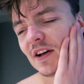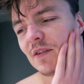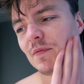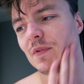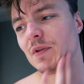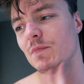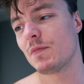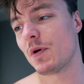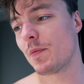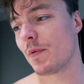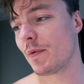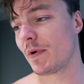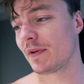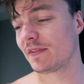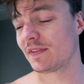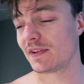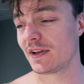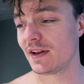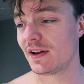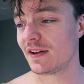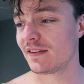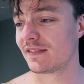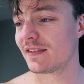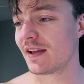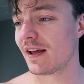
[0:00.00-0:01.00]
Remember, my skin
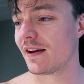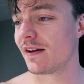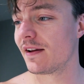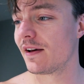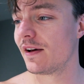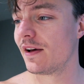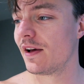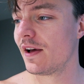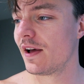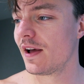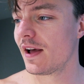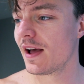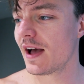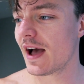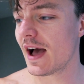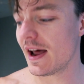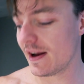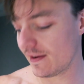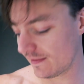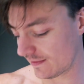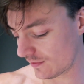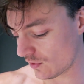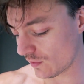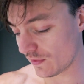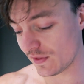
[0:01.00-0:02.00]
is tender. And
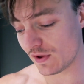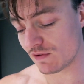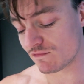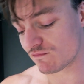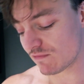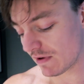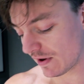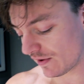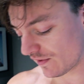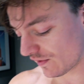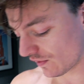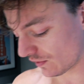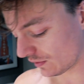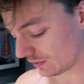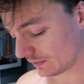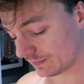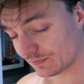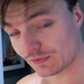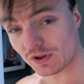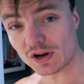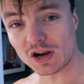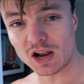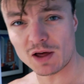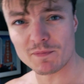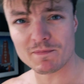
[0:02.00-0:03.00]
it's got the original
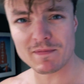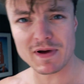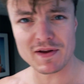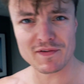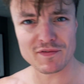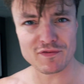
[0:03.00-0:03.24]
Clubman